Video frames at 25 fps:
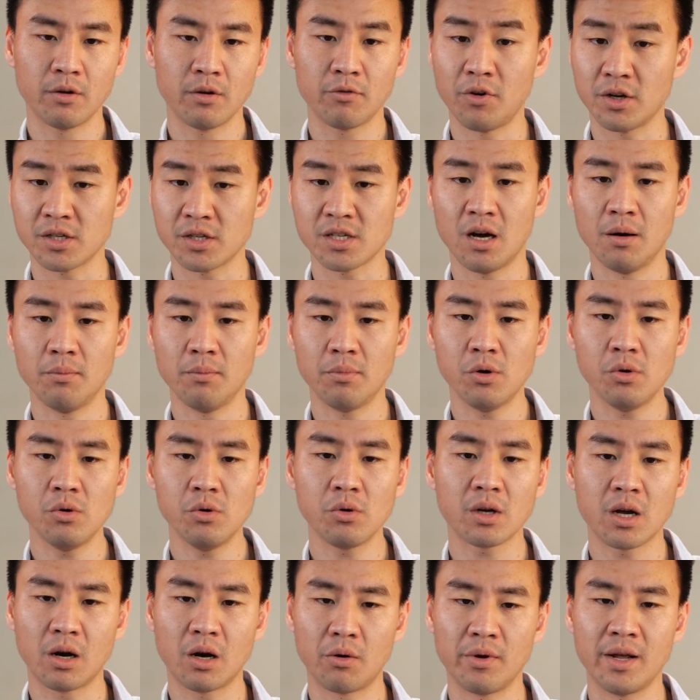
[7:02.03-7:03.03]
For
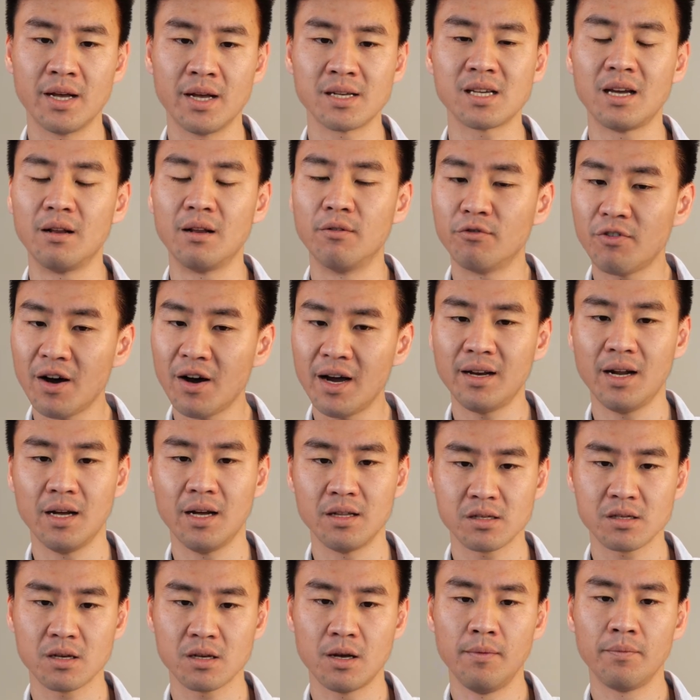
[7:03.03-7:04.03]
example, careers in
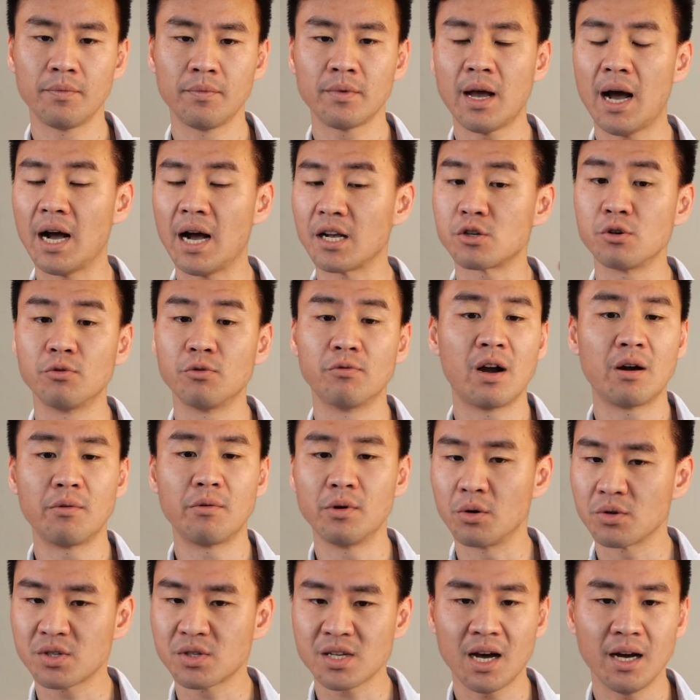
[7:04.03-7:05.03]
finance,
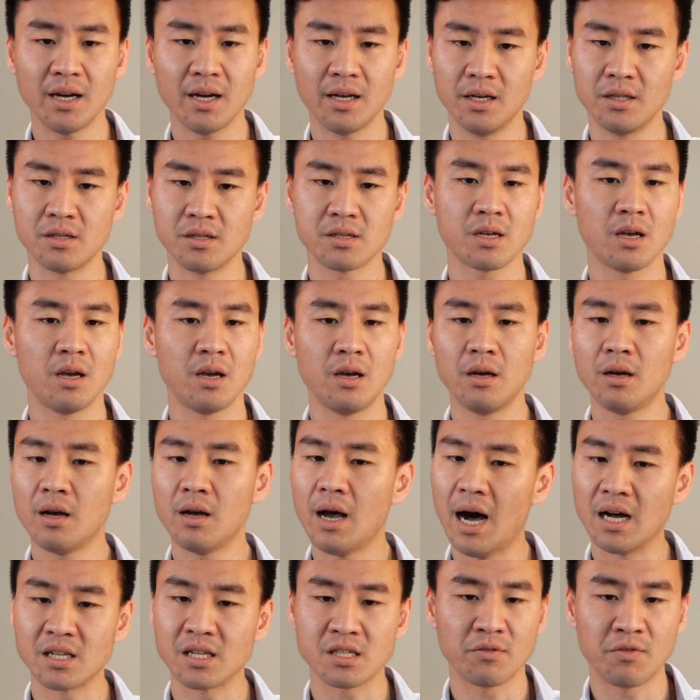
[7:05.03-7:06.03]
actuarial science,
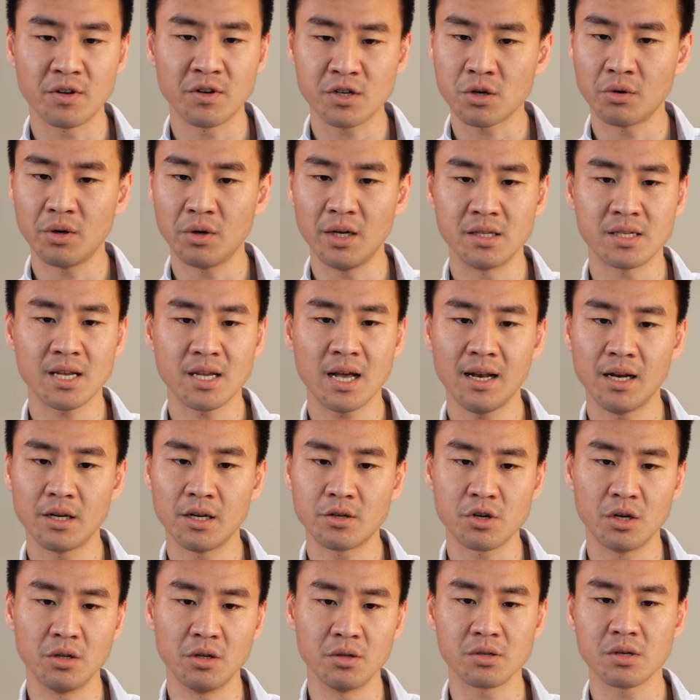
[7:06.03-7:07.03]
artificial
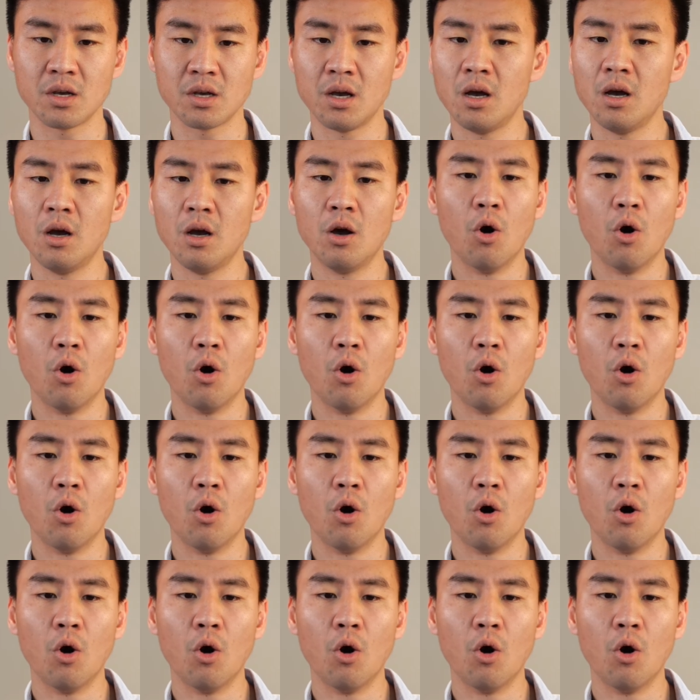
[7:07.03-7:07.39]
intelligence,